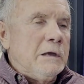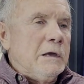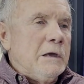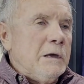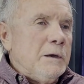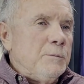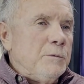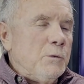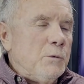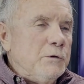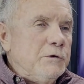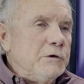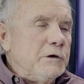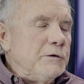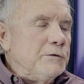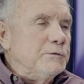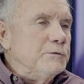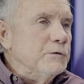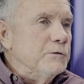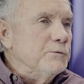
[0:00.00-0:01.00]
But when you
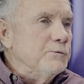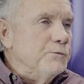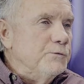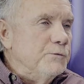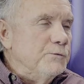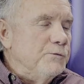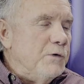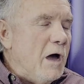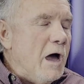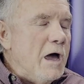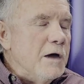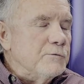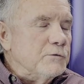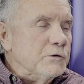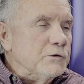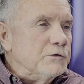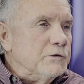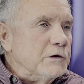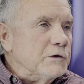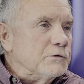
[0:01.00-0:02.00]
got 5
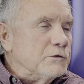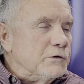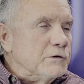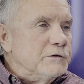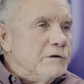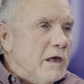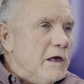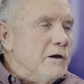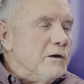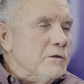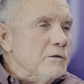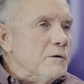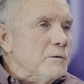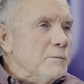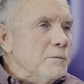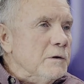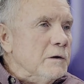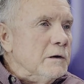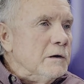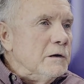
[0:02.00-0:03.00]
or 6 or 10 of
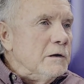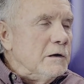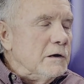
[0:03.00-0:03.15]
them,